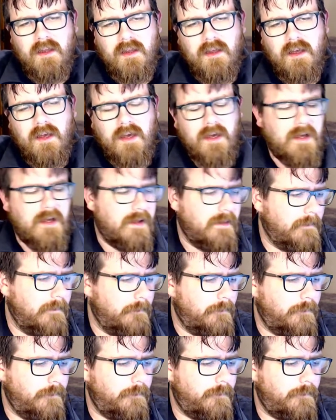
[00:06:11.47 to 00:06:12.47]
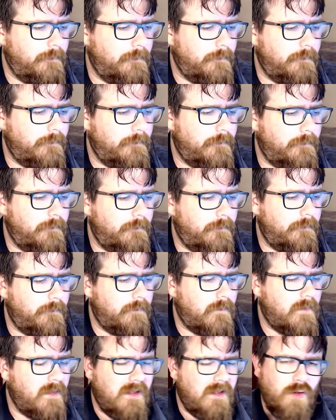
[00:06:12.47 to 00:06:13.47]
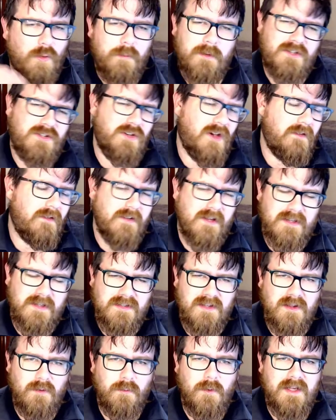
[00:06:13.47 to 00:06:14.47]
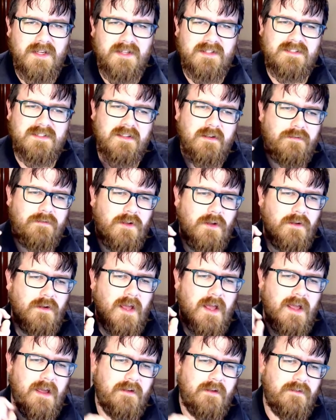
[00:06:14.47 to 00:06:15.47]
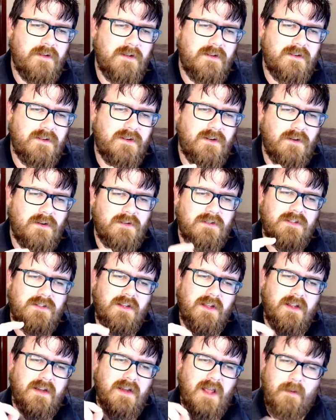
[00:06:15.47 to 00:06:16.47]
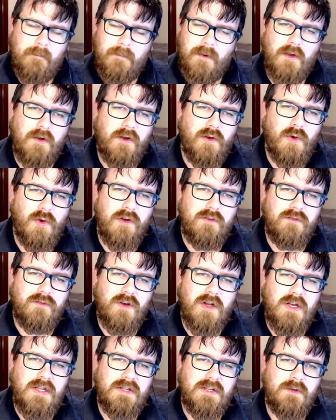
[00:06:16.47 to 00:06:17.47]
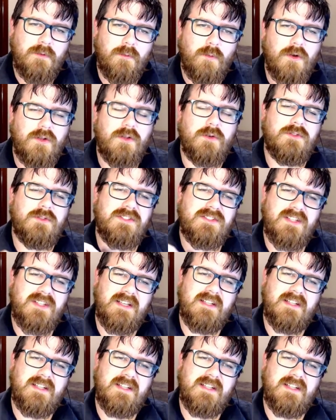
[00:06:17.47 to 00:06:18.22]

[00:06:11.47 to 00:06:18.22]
A um, little bit diving into the weeds, if you haven't got an app logo override, what you'll see